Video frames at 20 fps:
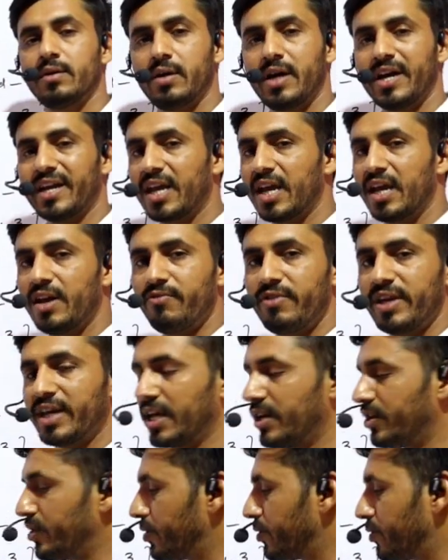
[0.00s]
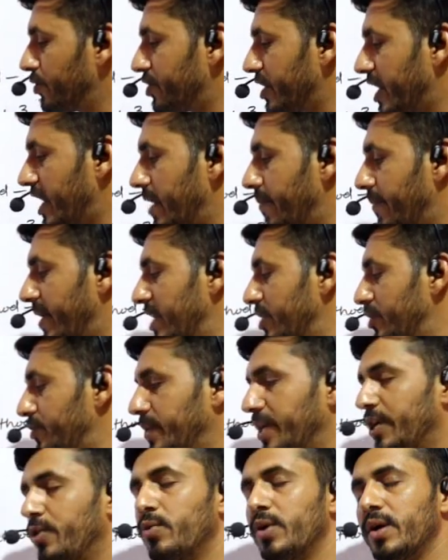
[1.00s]
Again we can use a minus
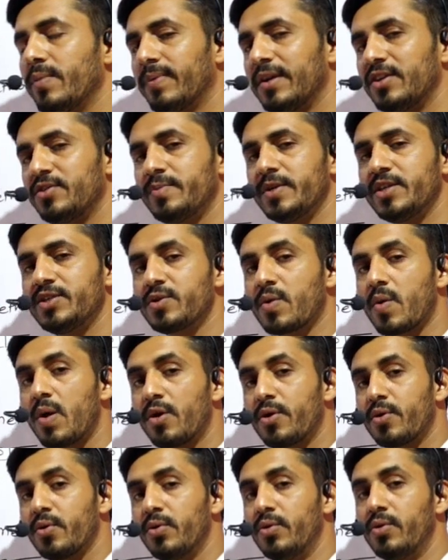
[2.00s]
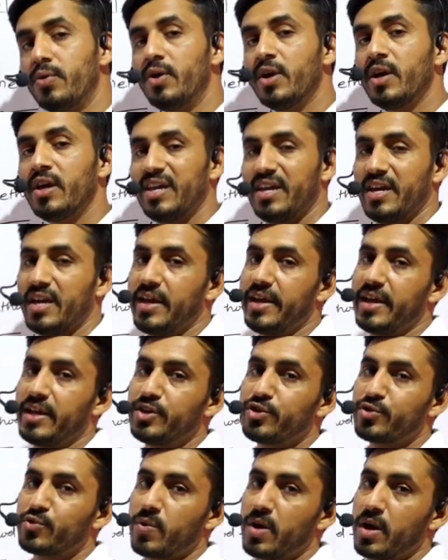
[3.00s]
b into a plus b is equal to a
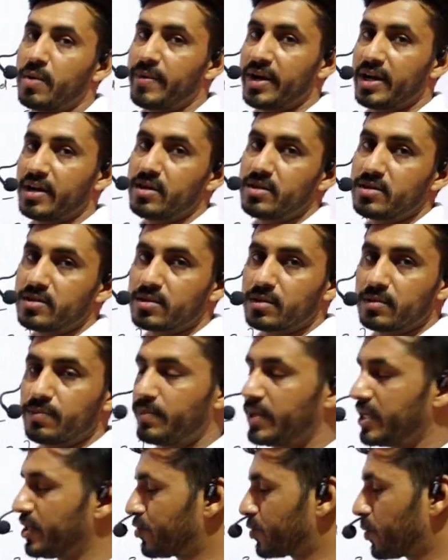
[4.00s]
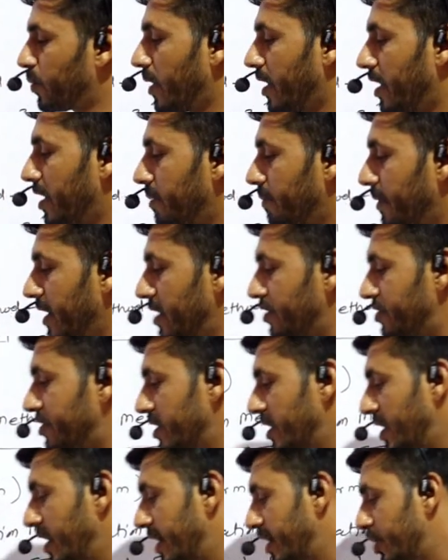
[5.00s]
square minus b square. It
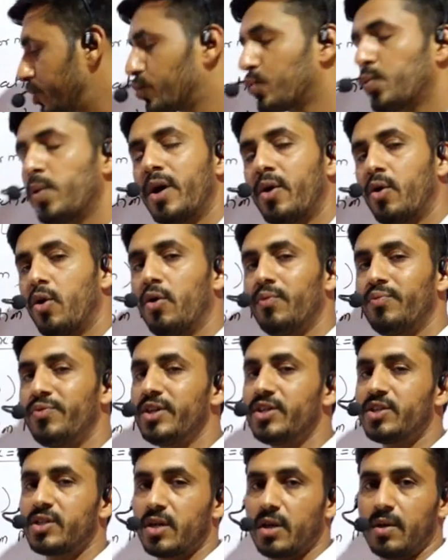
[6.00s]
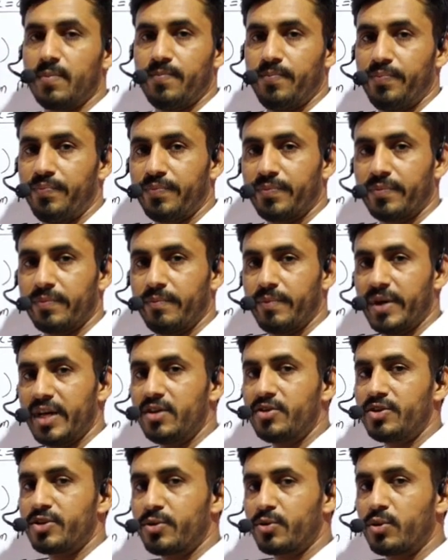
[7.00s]
means square of this term,
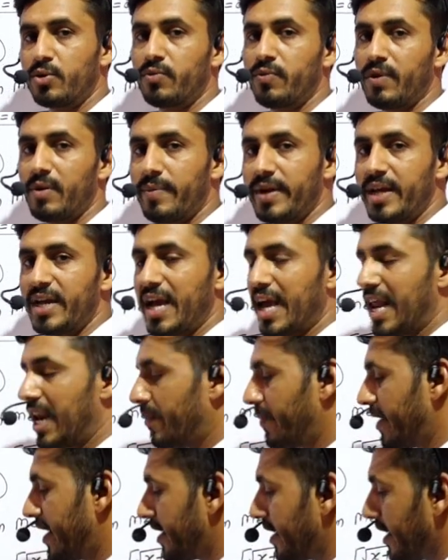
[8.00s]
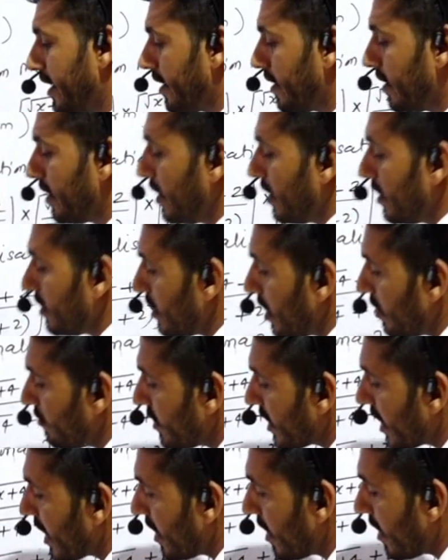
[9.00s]
means root will be eliminated. Then
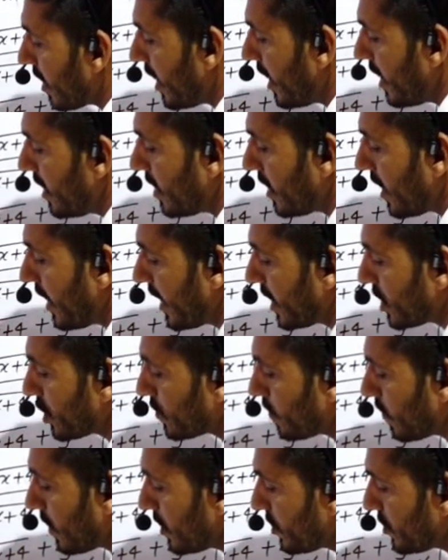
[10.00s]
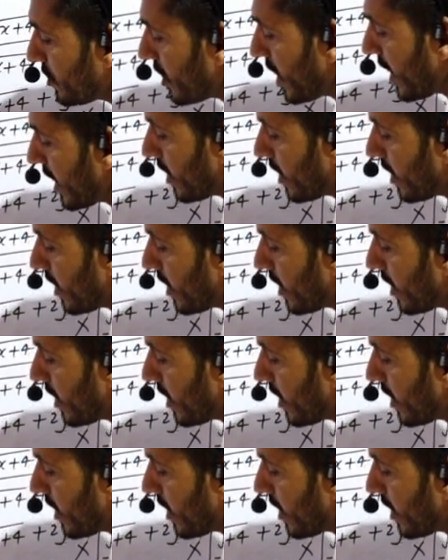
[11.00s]
we can write x plus 9.